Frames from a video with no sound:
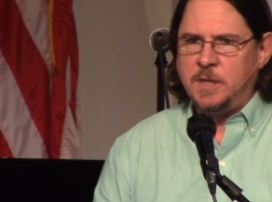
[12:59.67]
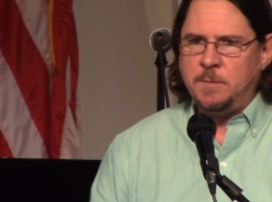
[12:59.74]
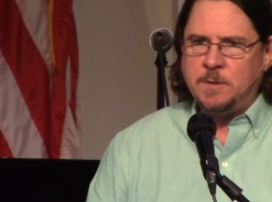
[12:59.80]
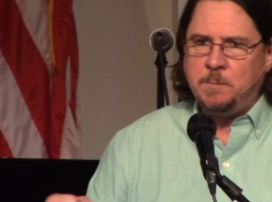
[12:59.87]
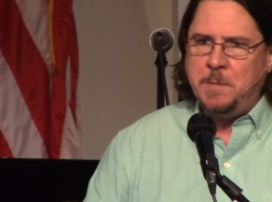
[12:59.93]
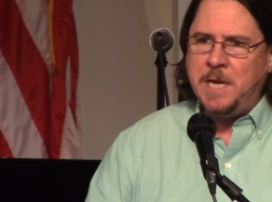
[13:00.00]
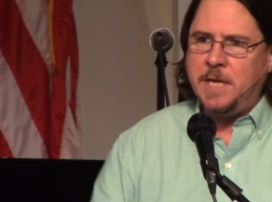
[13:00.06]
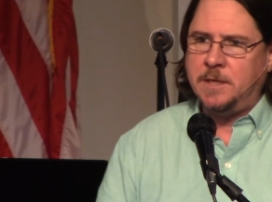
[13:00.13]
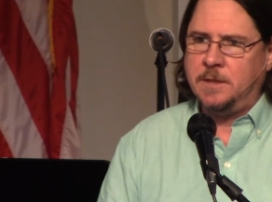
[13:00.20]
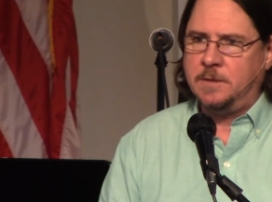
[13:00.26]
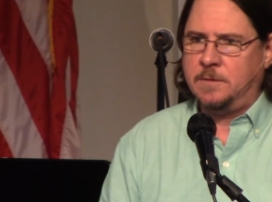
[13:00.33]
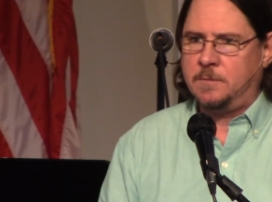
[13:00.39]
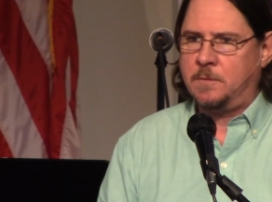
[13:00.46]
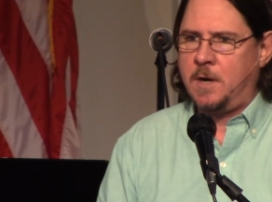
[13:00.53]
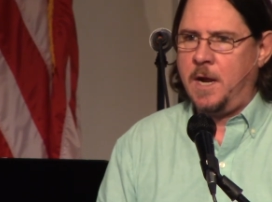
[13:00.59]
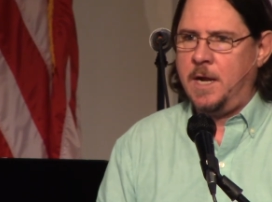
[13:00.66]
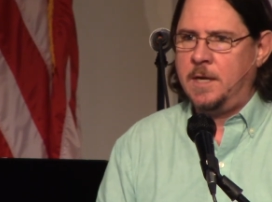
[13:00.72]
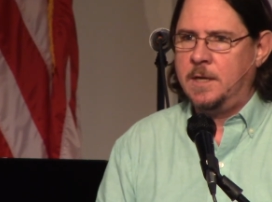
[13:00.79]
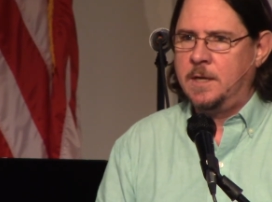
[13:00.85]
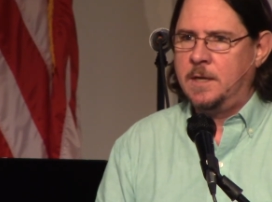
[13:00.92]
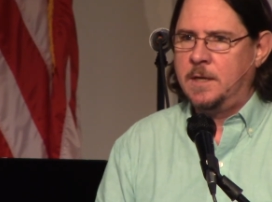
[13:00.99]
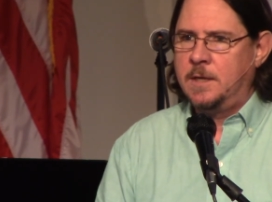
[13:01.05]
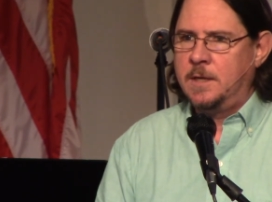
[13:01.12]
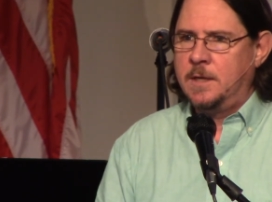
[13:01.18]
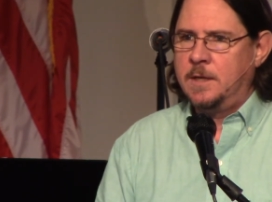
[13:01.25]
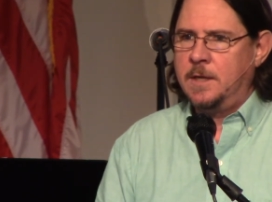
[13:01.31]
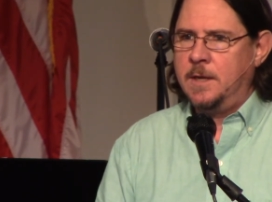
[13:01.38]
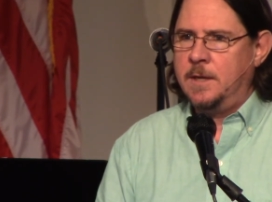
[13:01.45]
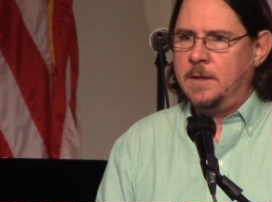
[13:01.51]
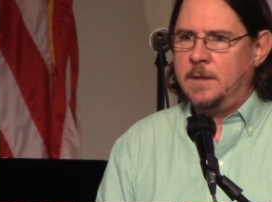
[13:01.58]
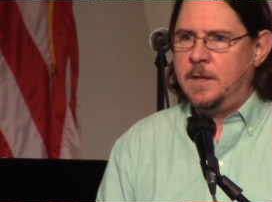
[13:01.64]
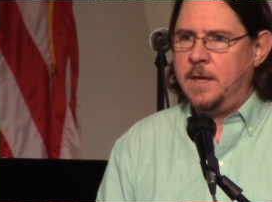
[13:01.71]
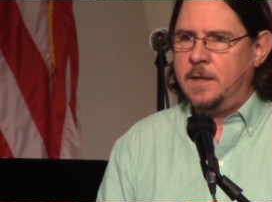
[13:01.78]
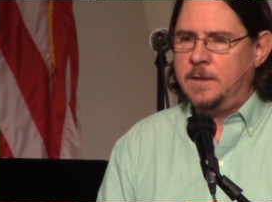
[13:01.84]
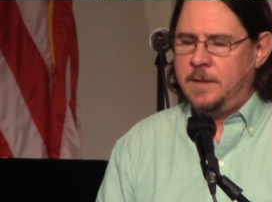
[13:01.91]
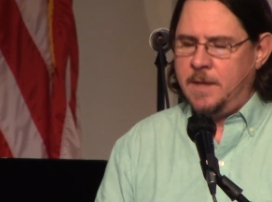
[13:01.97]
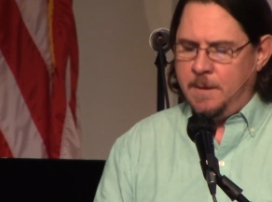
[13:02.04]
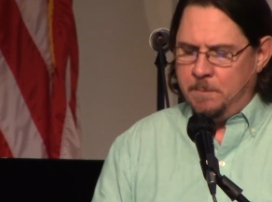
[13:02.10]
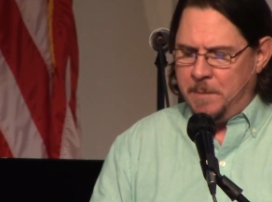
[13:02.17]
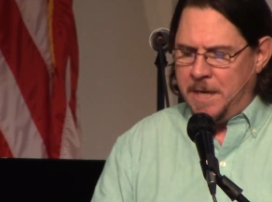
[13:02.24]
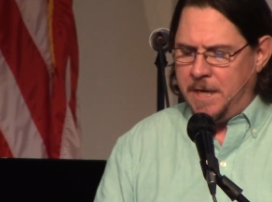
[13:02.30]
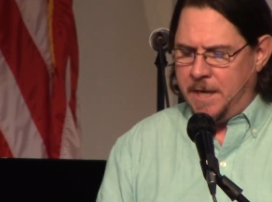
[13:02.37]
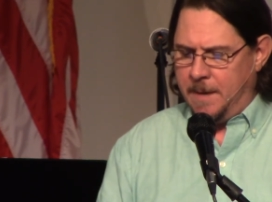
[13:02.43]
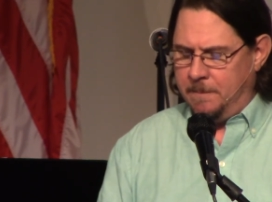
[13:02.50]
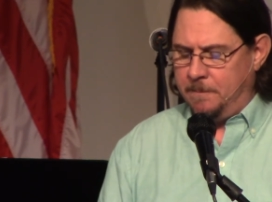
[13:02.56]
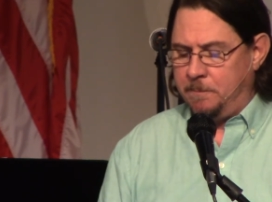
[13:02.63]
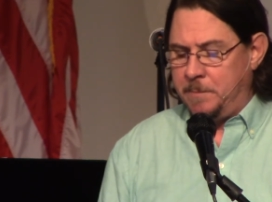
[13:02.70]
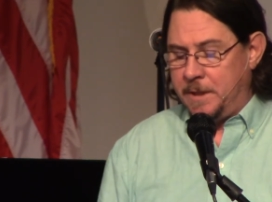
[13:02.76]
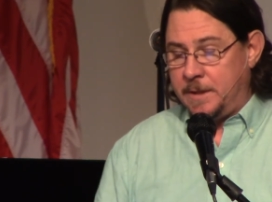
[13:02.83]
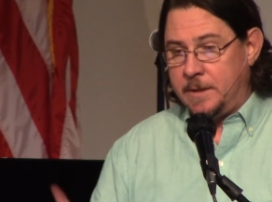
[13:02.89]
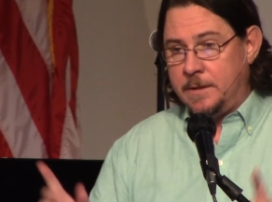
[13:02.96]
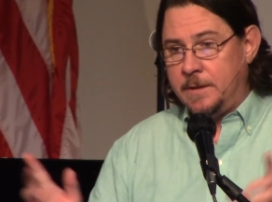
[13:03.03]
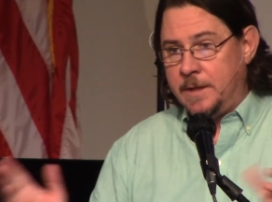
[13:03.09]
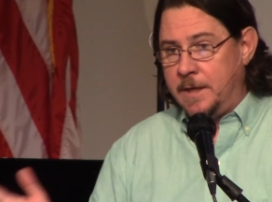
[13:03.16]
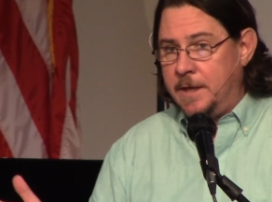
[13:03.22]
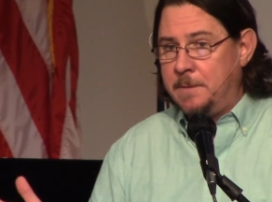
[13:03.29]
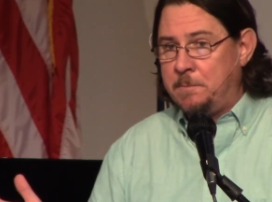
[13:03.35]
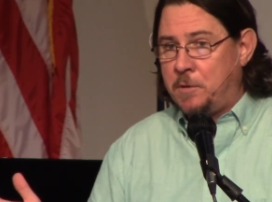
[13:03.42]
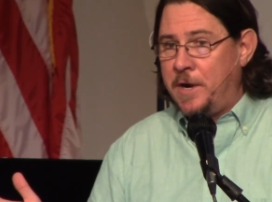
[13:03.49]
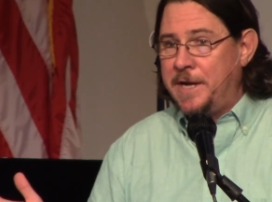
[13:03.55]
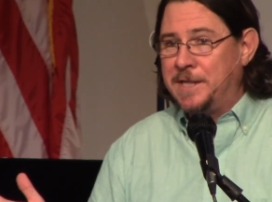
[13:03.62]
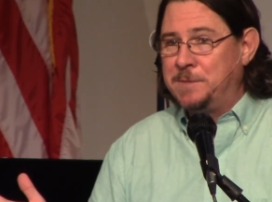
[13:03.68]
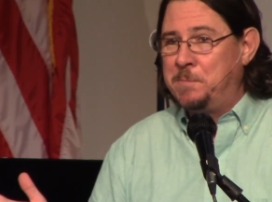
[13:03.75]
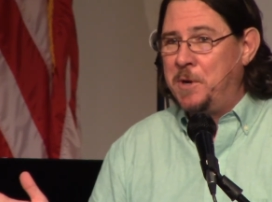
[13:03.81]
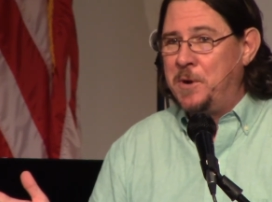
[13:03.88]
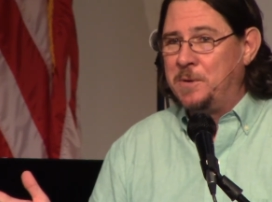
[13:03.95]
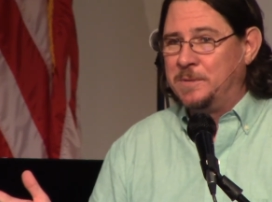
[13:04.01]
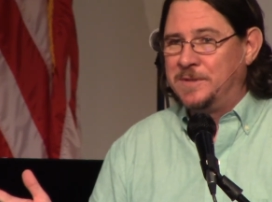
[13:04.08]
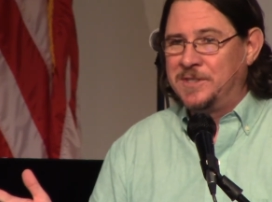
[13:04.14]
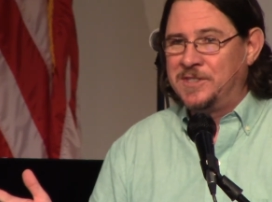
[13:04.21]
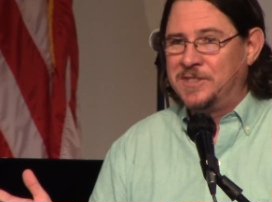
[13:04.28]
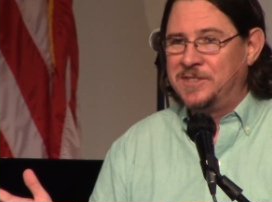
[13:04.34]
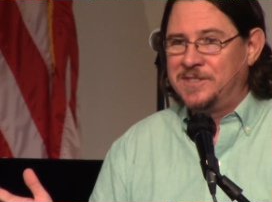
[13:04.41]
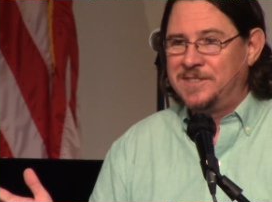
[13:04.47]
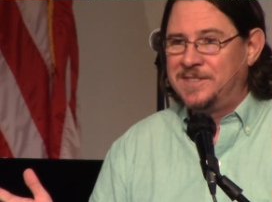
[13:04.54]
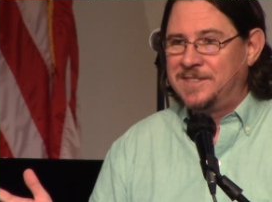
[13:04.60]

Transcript: He was beaten, right? They, they, they beat him, but they didn't break his bones.